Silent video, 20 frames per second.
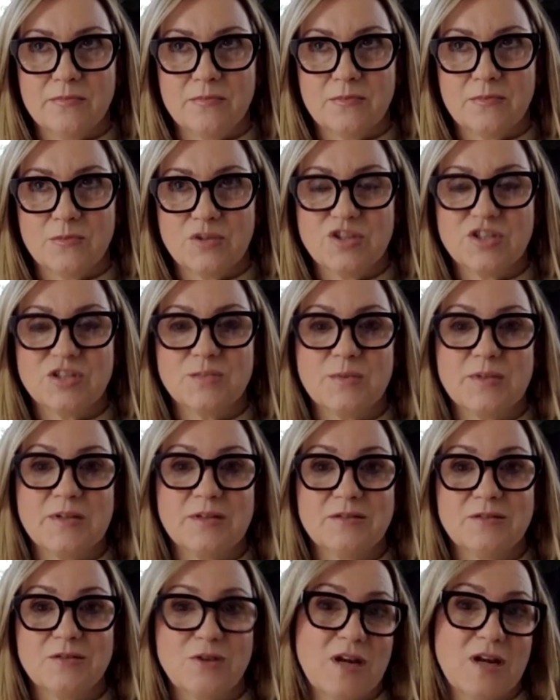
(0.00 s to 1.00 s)
which has
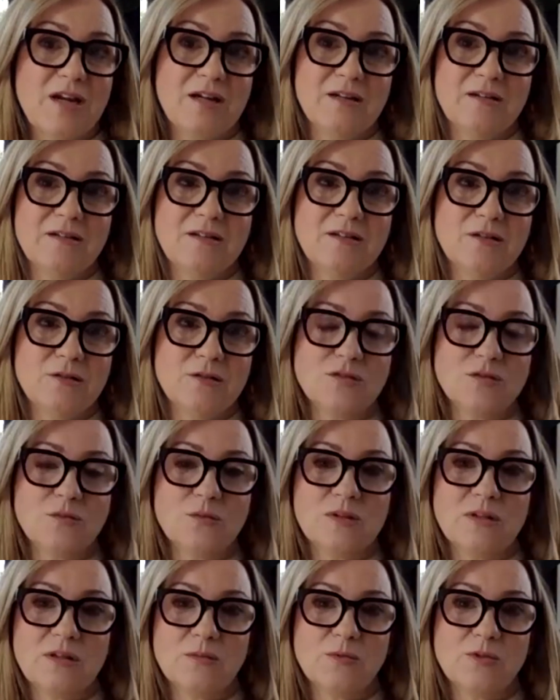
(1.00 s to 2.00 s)
been great.
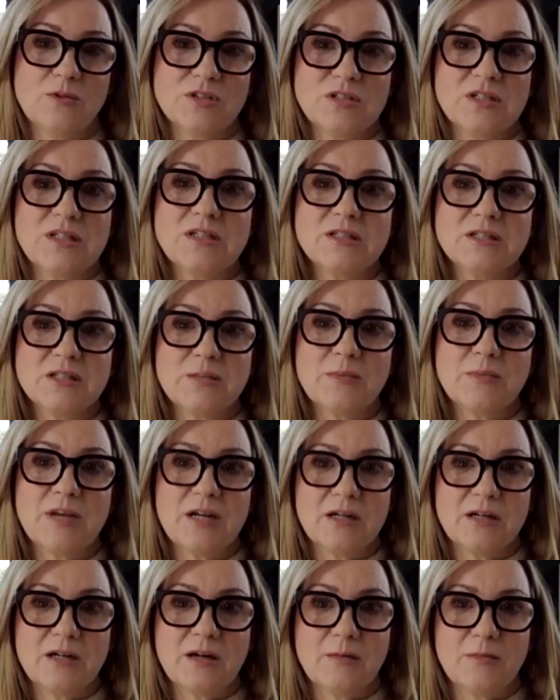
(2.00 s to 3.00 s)
So we're seeing some
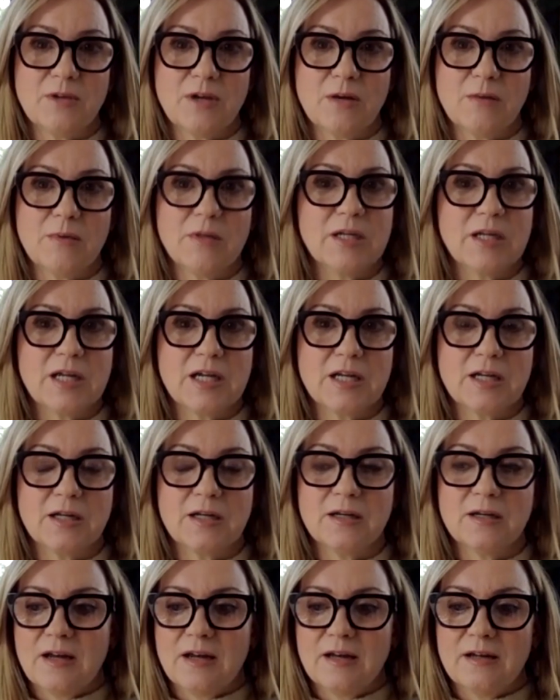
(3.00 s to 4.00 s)
income coming
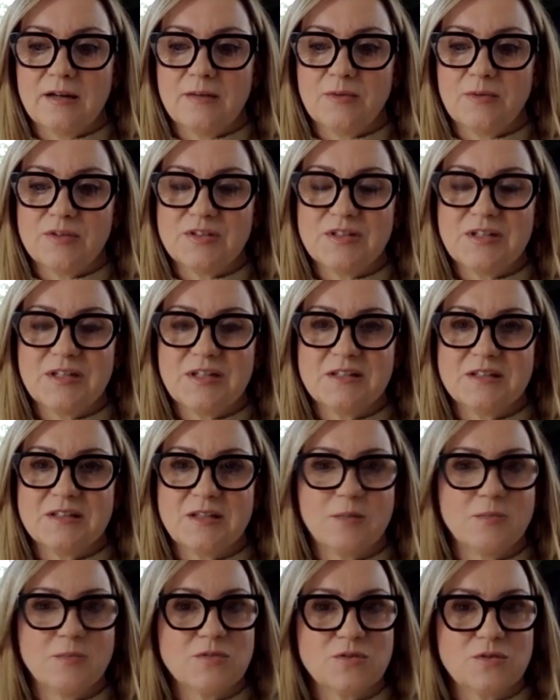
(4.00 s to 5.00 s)
in. We're seeing
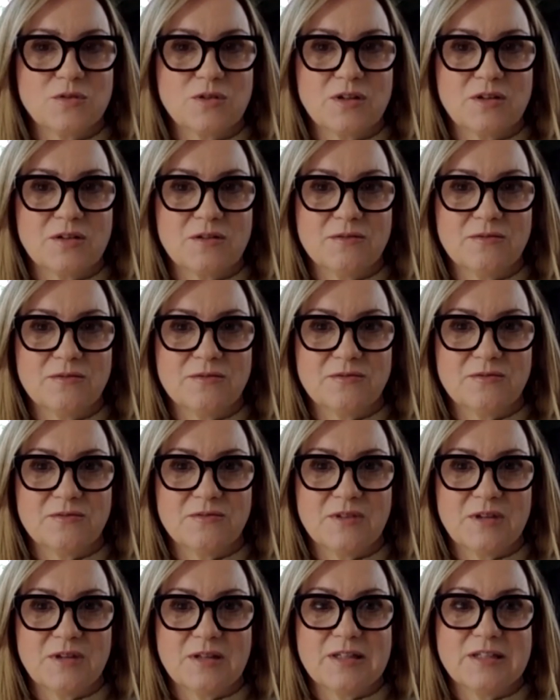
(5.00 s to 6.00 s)
some sort of,
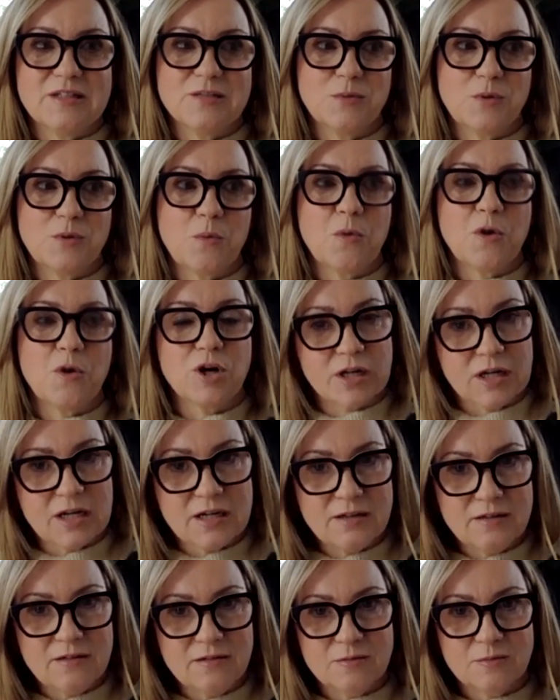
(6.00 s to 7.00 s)
at least we're
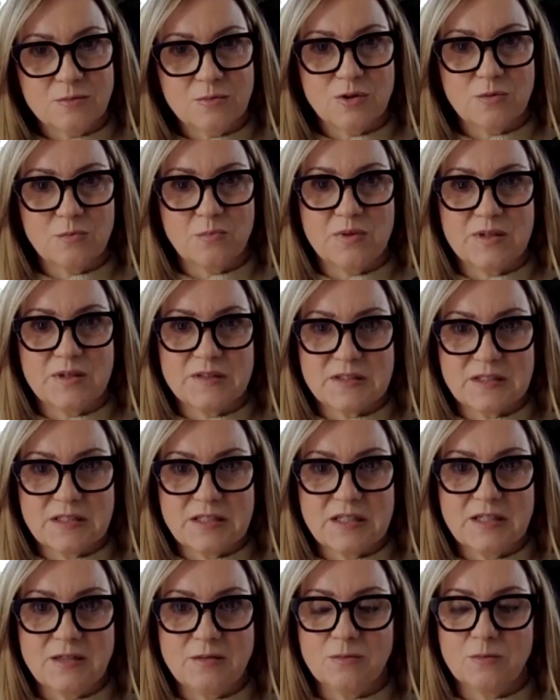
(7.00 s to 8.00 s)
working, we're
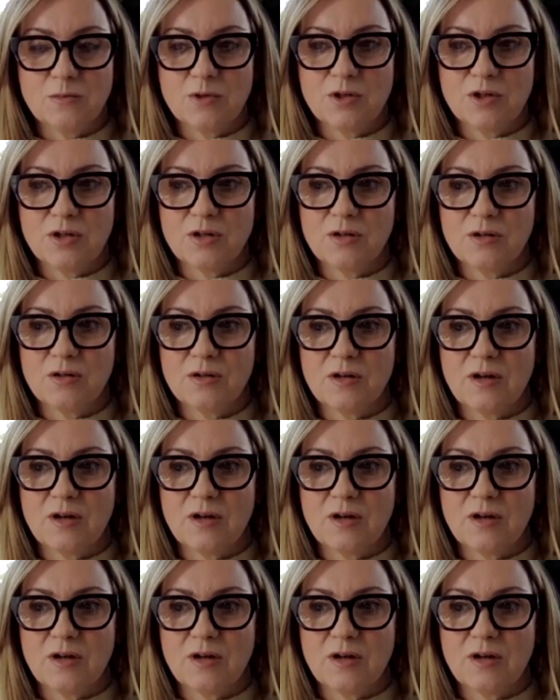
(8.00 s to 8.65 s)
busy, we're